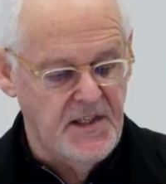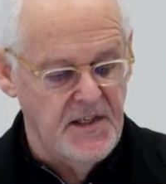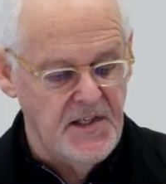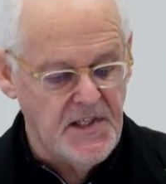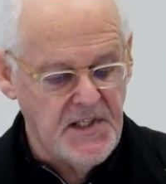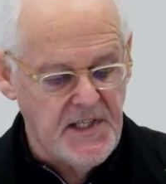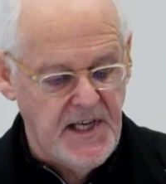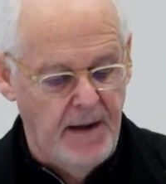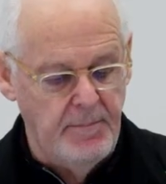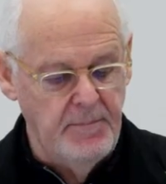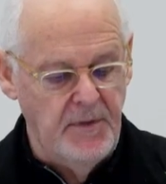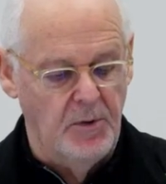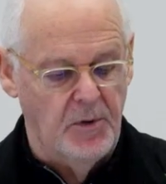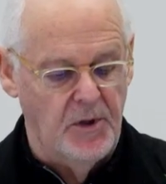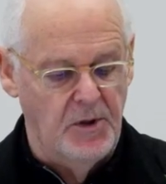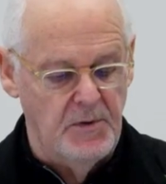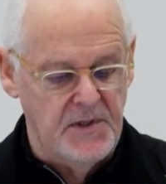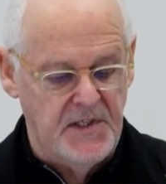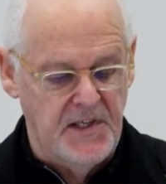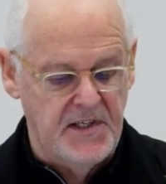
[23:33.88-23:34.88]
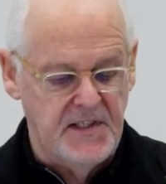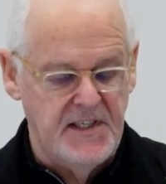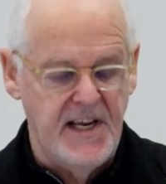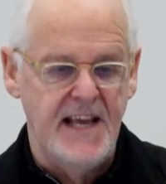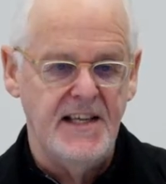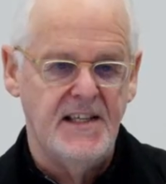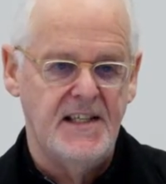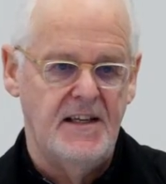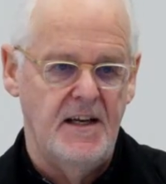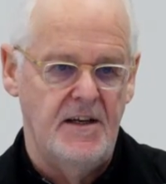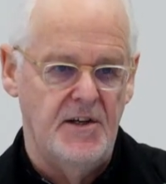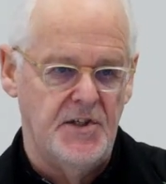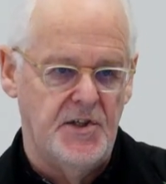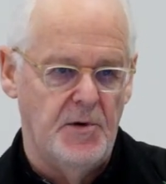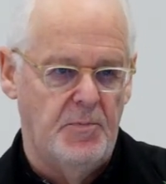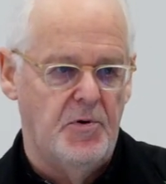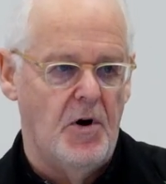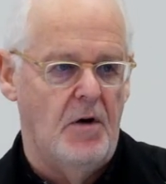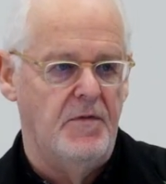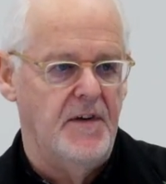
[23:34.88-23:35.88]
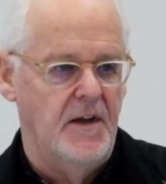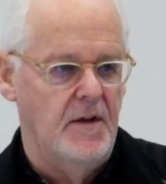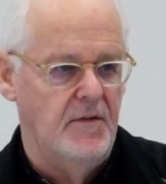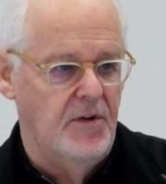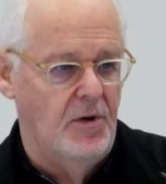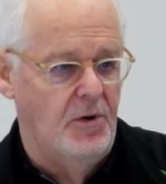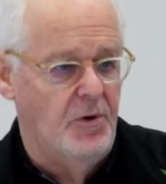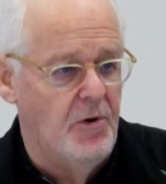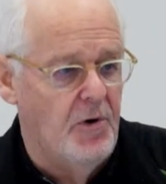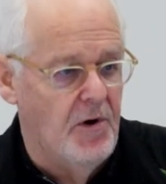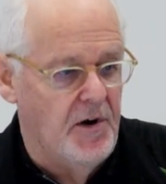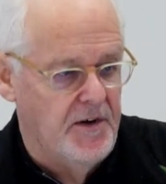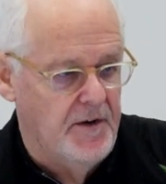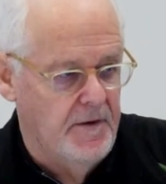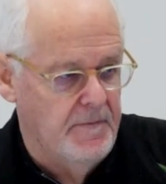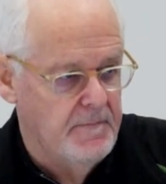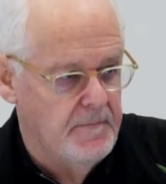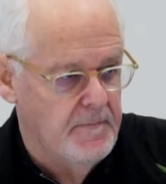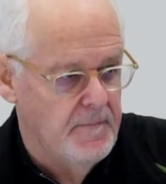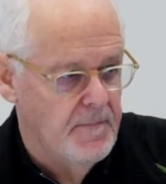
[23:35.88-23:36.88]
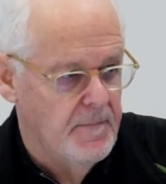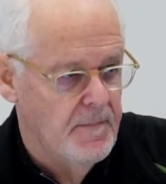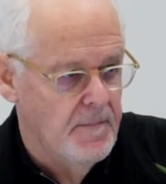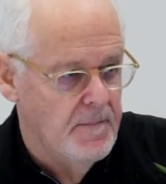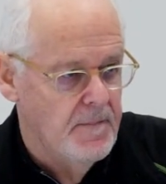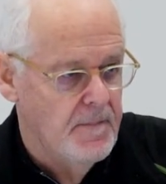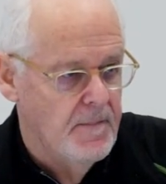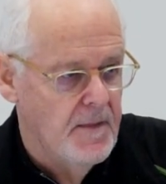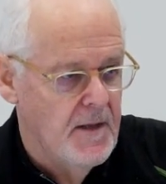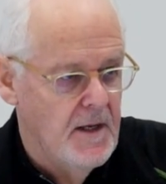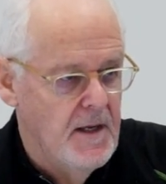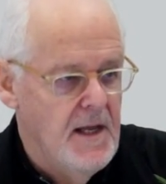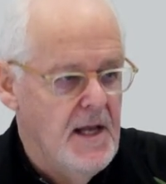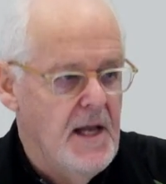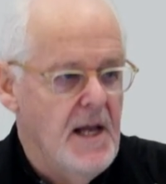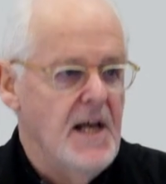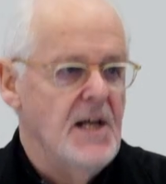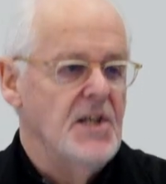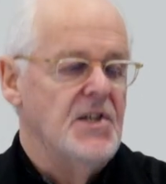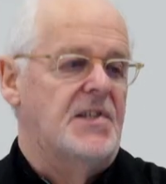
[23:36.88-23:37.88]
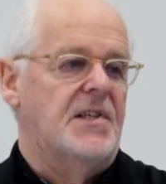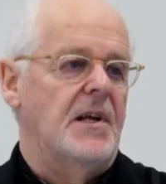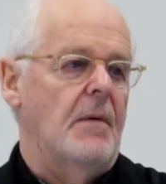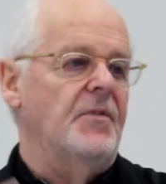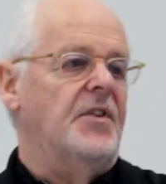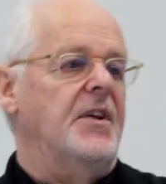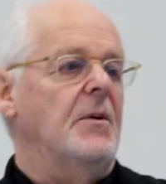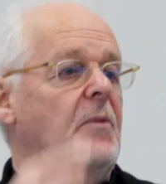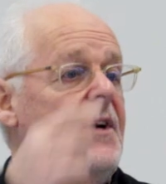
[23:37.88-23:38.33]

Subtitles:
that Samuel was attested as a prophet of the Lord. Something